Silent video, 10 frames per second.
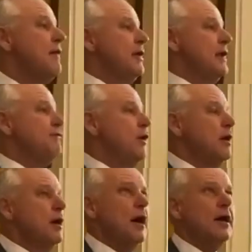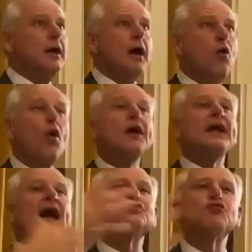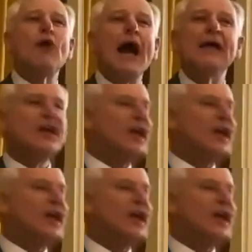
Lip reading: that if organized rightly